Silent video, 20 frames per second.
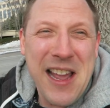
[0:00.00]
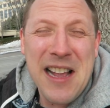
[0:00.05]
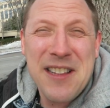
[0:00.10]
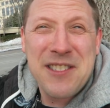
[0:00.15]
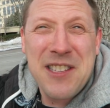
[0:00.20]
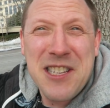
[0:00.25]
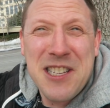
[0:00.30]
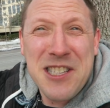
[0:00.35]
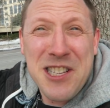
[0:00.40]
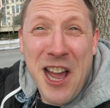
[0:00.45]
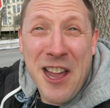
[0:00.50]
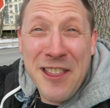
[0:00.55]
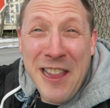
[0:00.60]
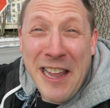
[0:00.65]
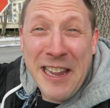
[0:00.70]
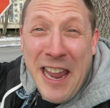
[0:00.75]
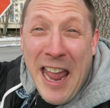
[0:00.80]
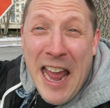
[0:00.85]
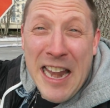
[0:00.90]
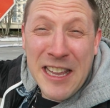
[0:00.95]
Guys, this is
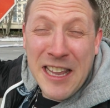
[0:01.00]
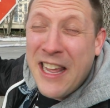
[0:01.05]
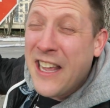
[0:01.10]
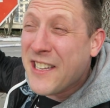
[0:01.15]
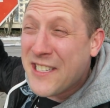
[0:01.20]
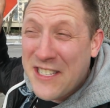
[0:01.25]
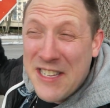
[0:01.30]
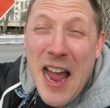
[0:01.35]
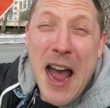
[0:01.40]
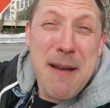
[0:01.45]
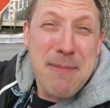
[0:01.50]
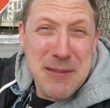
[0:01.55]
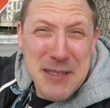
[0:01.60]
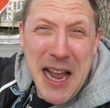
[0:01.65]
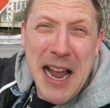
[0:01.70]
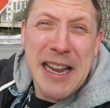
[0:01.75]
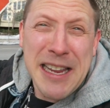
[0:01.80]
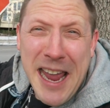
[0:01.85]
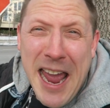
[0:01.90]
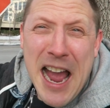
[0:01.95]
unlike any
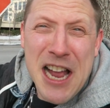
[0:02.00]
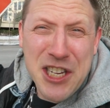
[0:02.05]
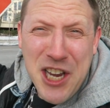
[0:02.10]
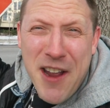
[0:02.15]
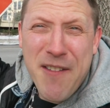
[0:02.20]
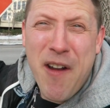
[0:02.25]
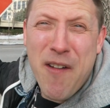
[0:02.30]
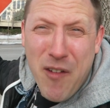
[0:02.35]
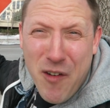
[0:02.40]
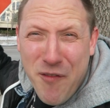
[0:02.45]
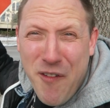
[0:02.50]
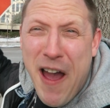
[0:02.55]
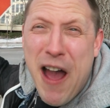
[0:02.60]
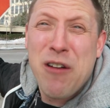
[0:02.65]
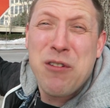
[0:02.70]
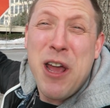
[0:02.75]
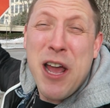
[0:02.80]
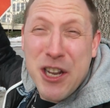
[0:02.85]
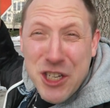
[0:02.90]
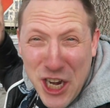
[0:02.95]
stop sign cache I've ever
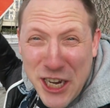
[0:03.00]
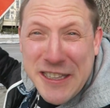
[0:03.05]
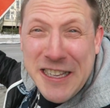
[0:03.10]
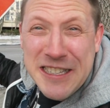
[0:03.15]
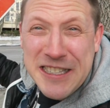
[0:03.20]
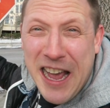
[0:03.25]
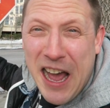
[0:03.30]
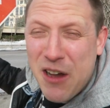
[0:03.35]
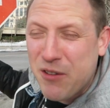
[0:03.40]
found. Check this